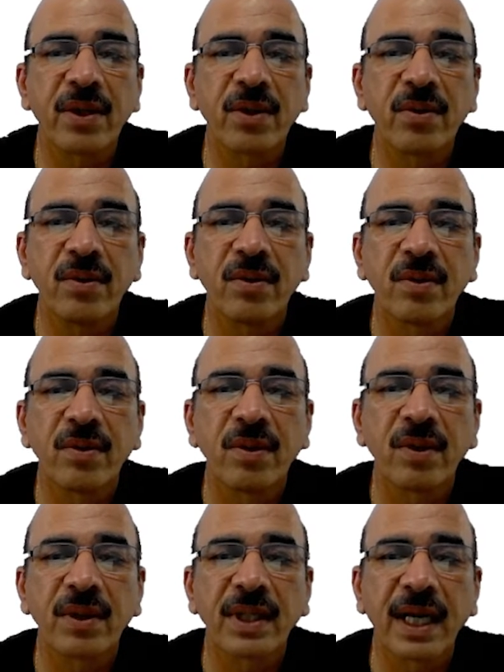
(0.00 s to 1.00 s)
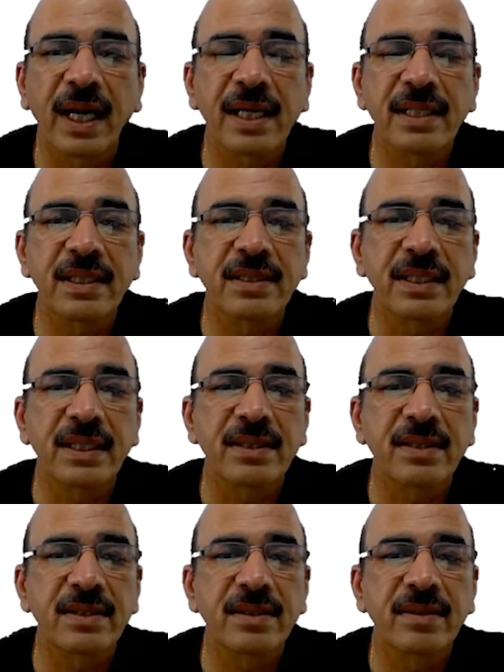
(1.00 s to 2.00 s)
to glass is
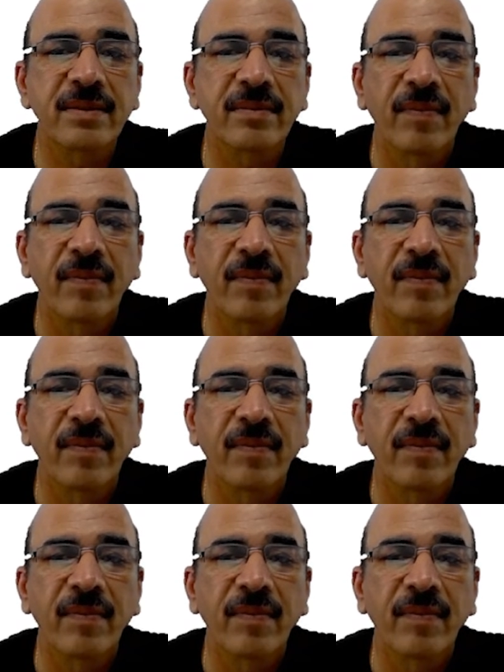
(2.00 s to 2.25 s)
this.